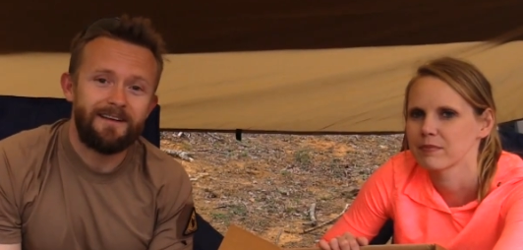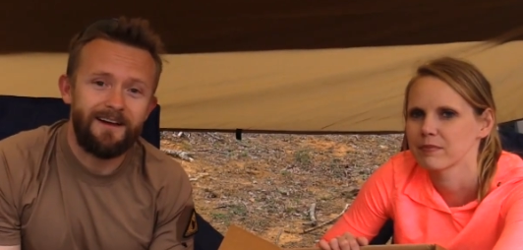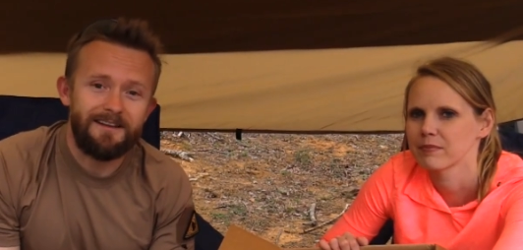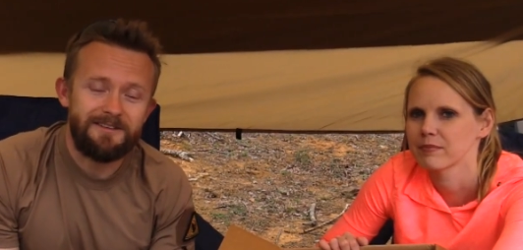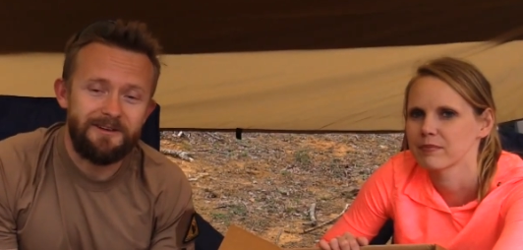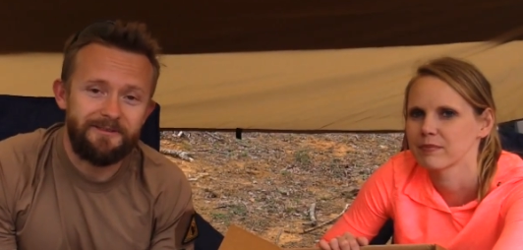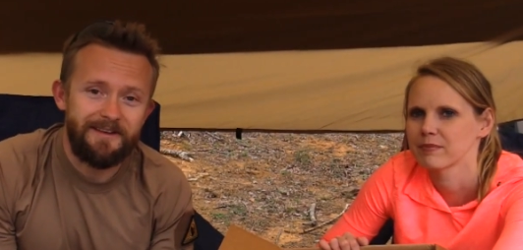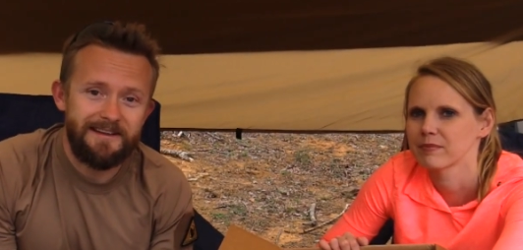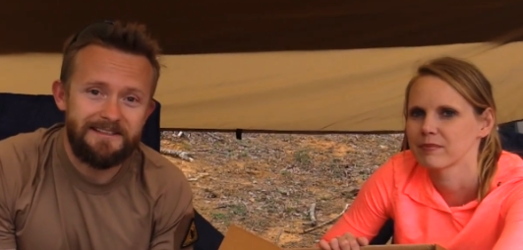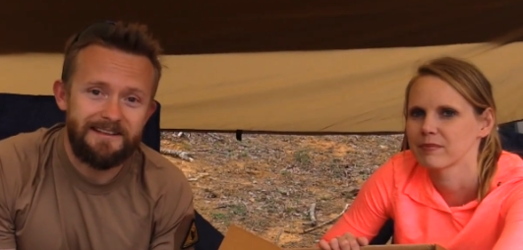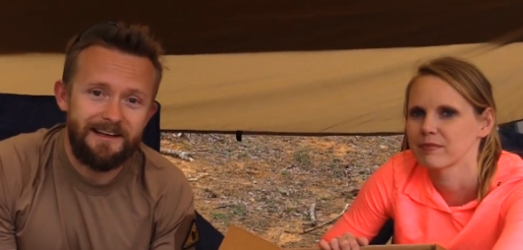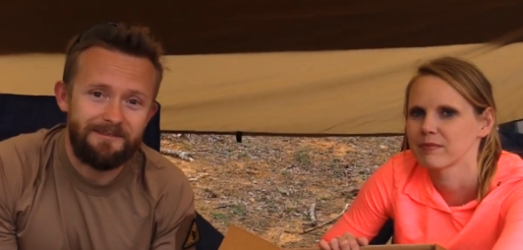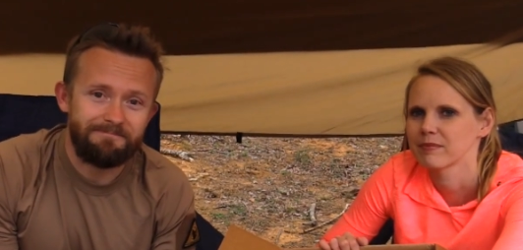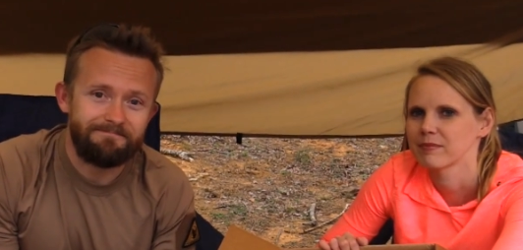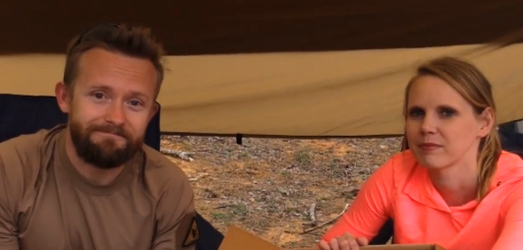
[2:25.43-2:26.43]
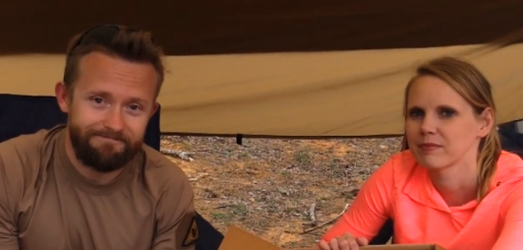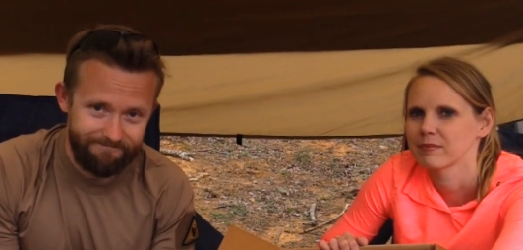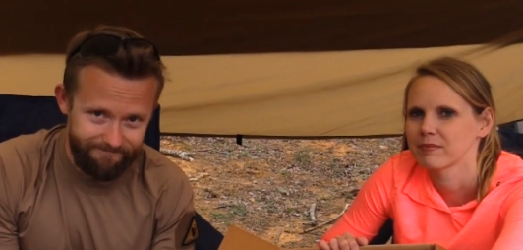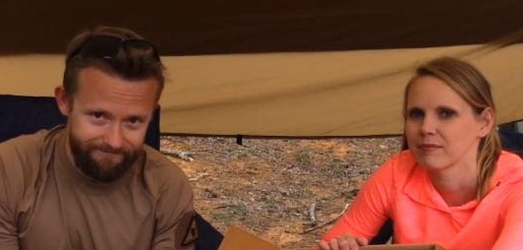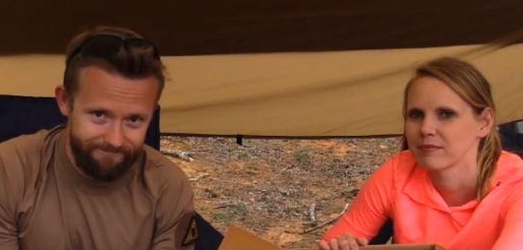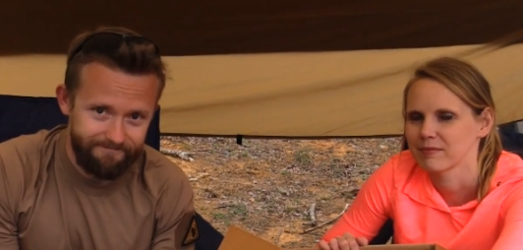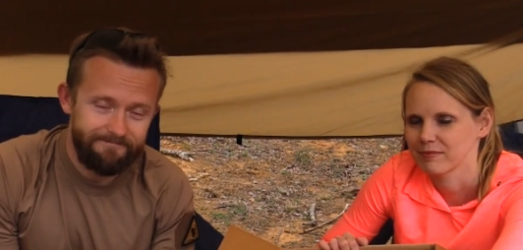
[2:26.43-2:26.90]
Speaker 1: Until next time.
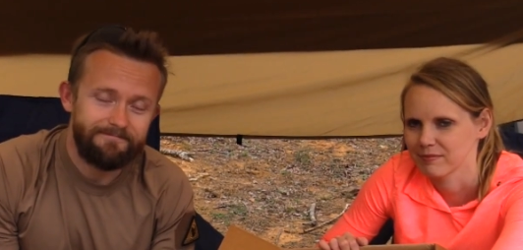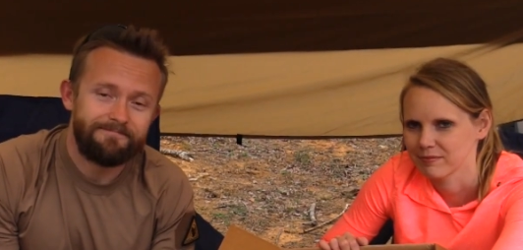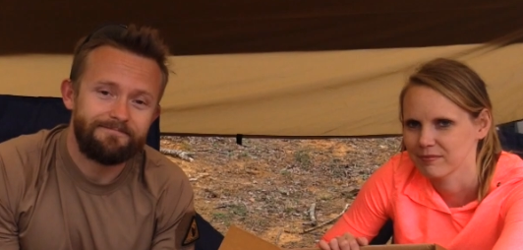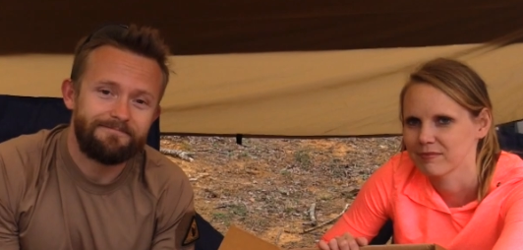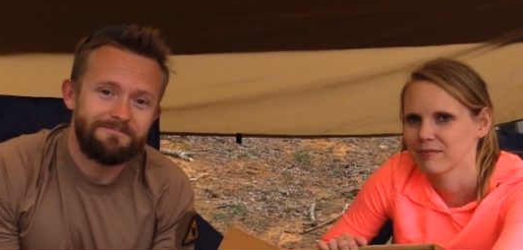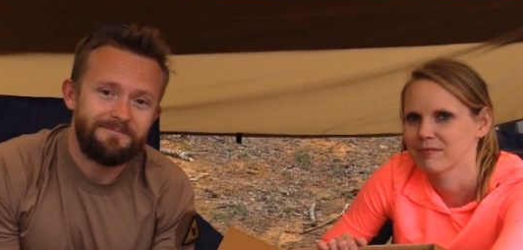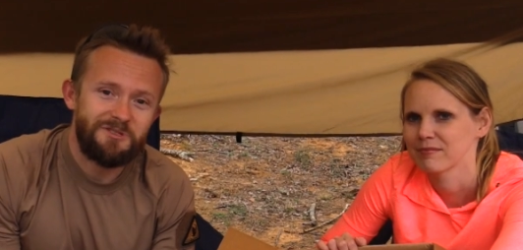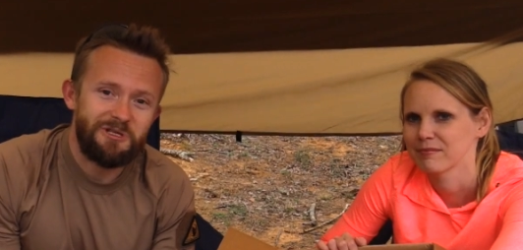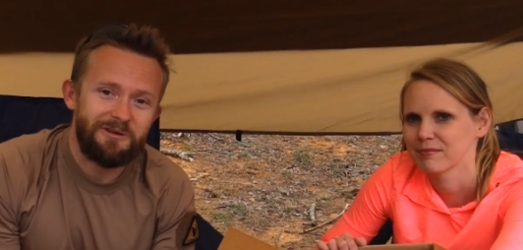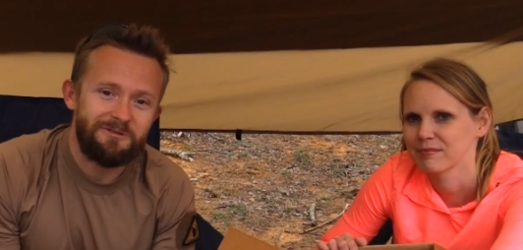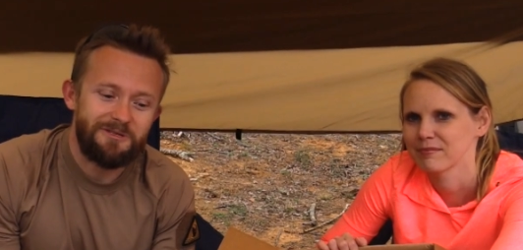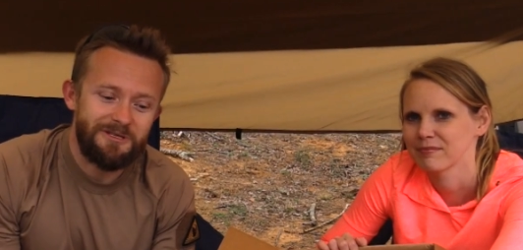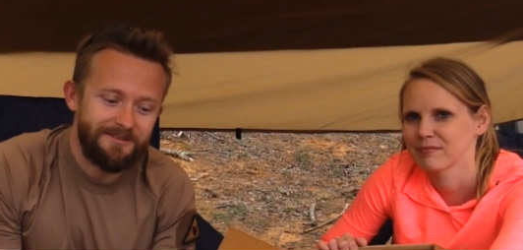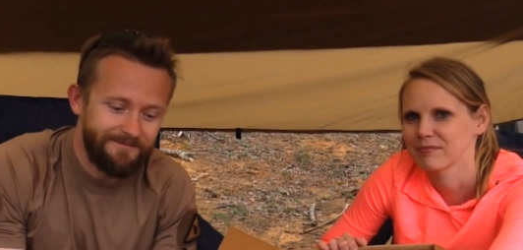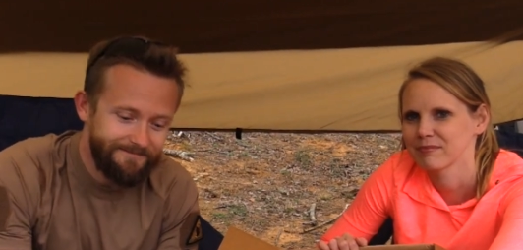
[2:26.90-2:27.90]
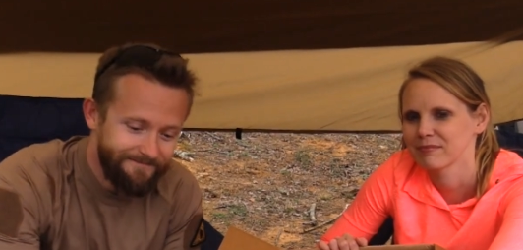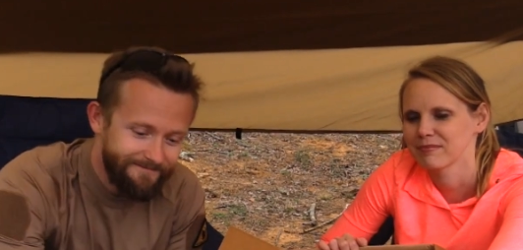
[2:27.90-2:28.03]
Cheers.